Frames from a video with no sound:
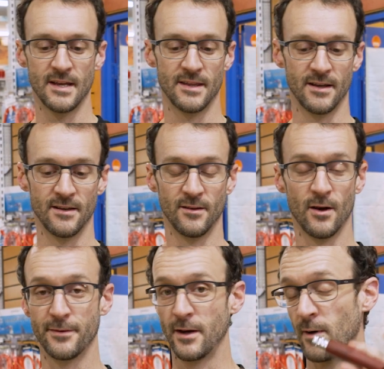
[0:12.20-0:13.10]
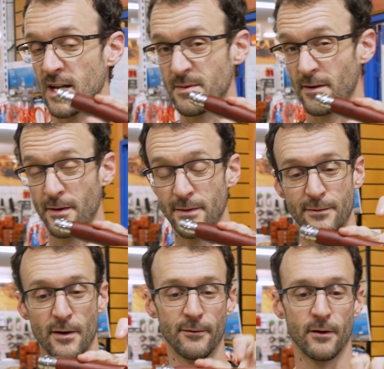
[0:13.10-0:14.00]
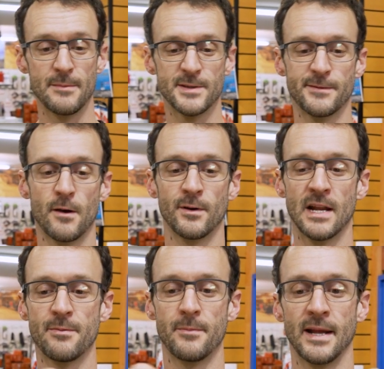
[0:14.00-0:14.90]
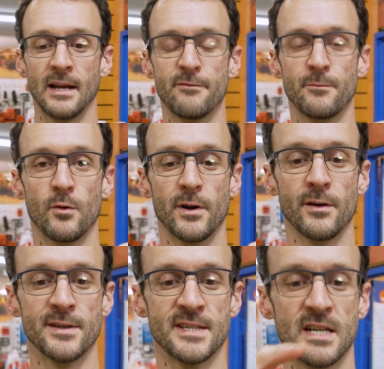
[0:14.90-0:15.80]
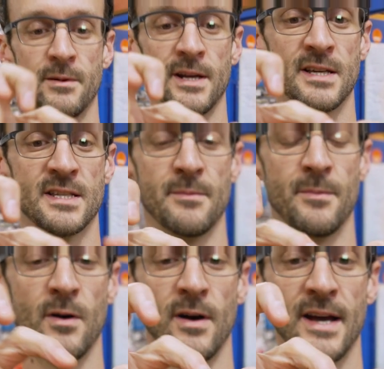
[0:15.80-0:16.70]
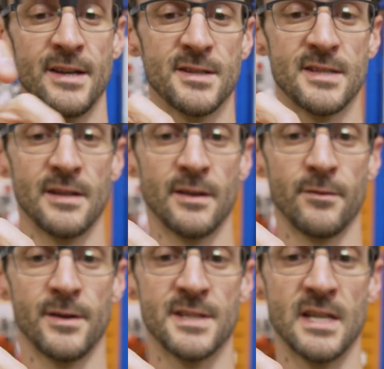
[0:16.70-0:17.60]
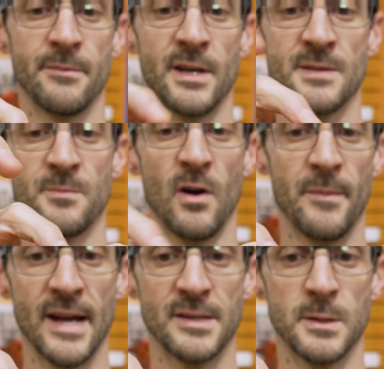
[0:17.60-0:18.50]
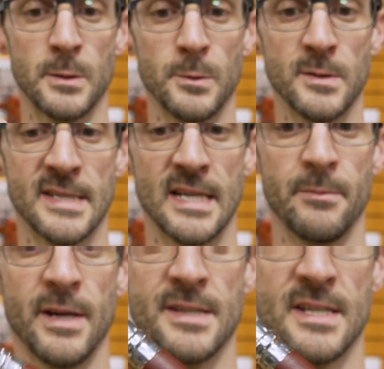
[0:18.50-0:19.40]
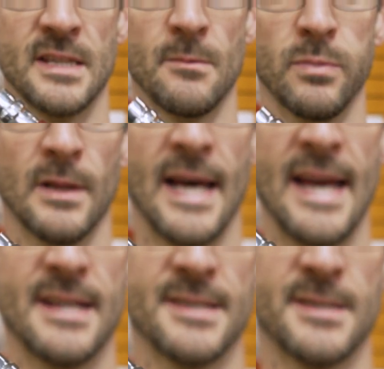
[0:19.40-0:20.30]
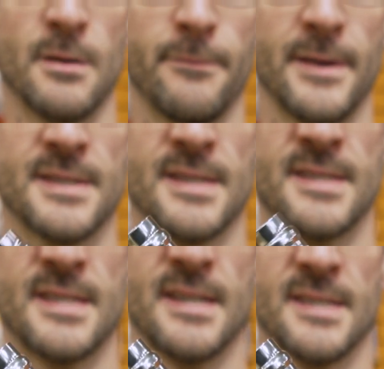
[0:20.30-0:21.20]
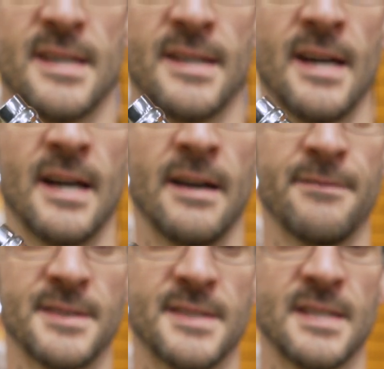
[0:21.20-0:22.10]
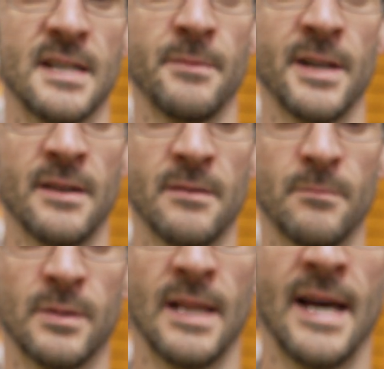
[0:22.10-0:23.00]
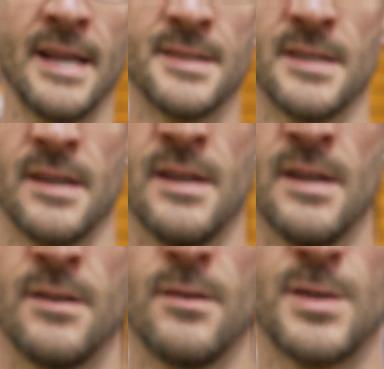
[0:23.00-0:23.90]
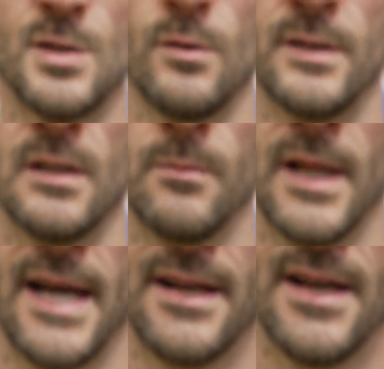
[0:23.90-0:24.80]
Now the knife only weighs about 55 grams, folded up about 11.9 centimeters by just under 3 centimeters by about 2 centimeters, and the blade itself is a 6.5 centimeter blade. So nice short little blade.